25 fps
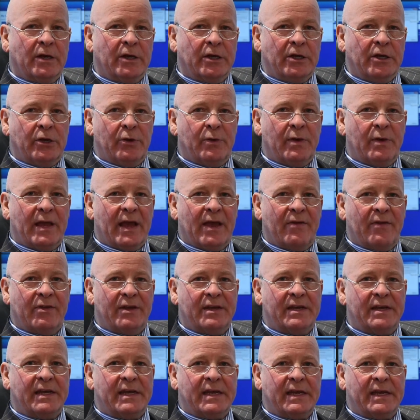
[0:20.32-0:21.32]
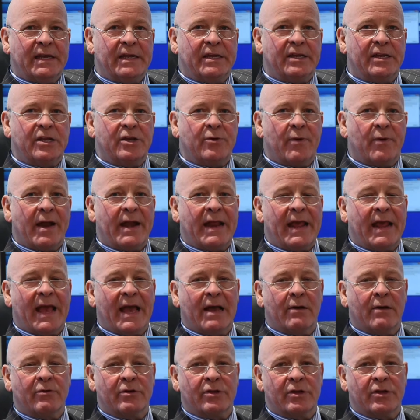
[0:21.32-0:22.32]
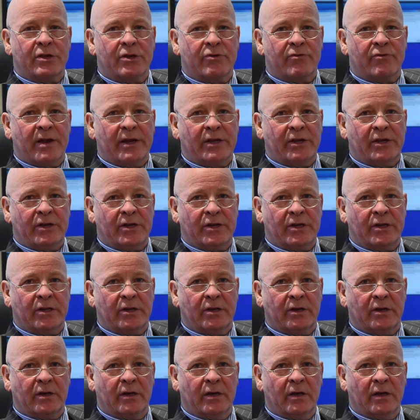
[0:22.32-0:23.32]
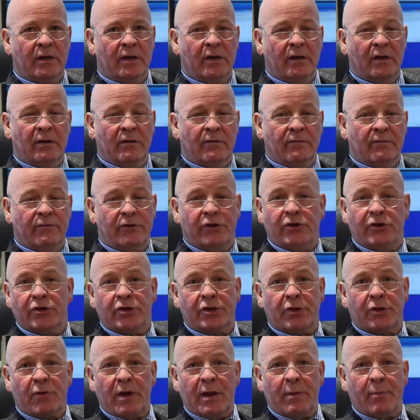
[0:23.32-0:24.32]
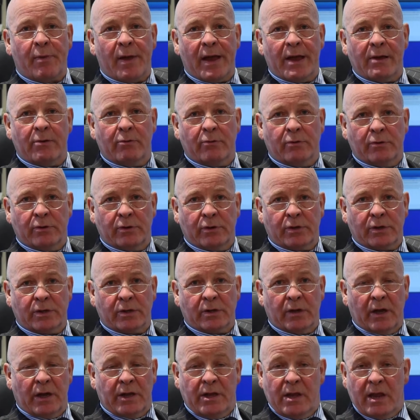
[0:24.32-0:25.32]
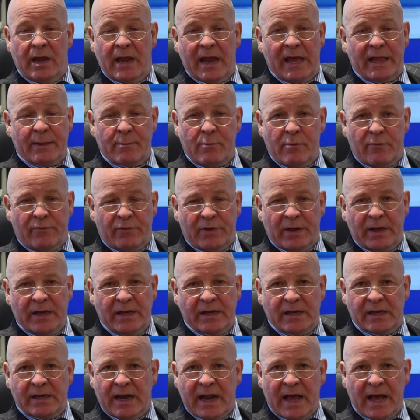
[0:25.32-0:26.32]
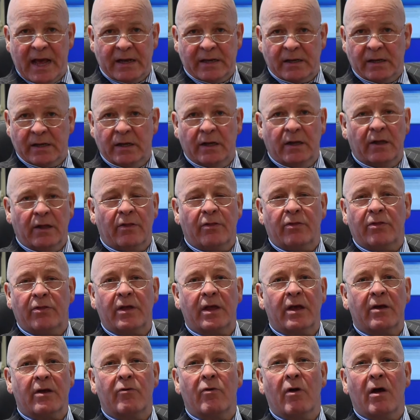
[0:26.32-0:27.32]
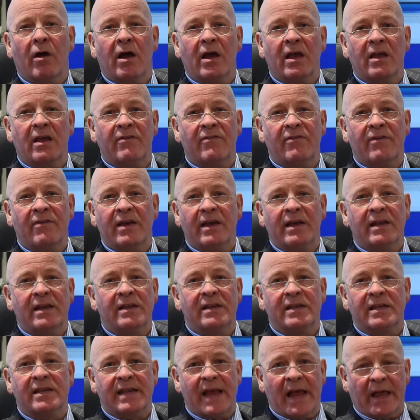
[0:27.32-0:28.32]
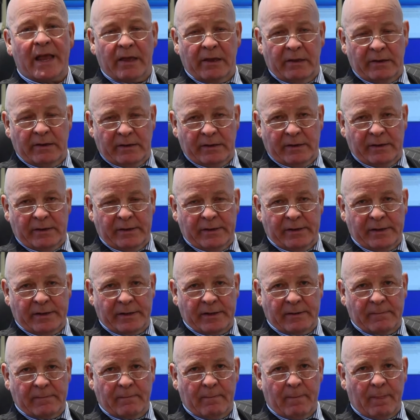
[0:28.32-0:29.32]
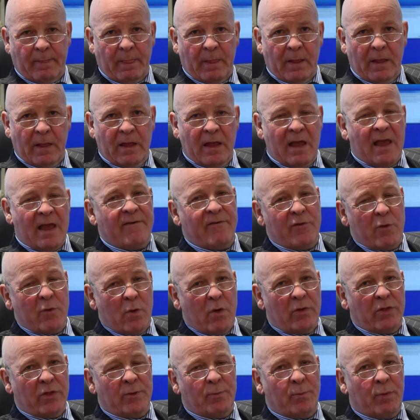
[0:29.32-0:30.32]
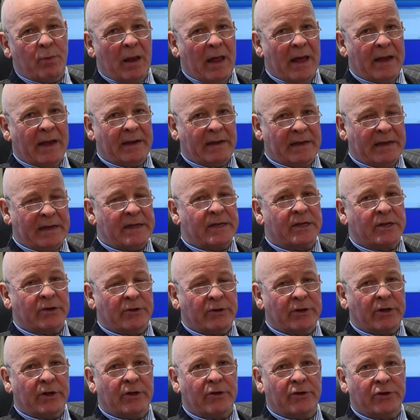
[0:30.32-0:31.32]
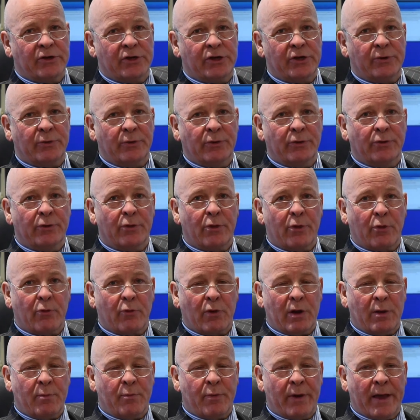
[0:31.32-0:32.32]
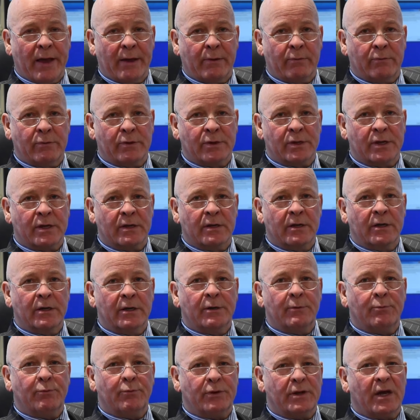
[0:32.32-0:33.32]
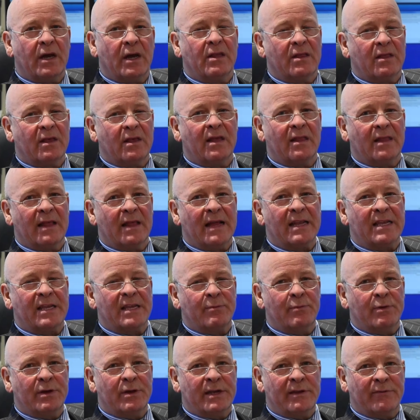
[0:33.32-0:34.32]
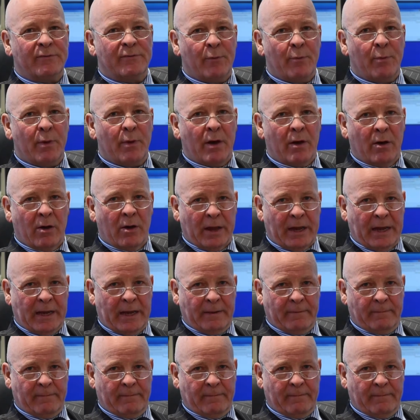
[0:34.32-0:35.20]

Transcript: you can get the deeds to any house that's registered for just £3, and you can get them off the internet. They arrive in seconds. If you want the plan, it's going to cost you another £3, but I think that's a bit of a bargain.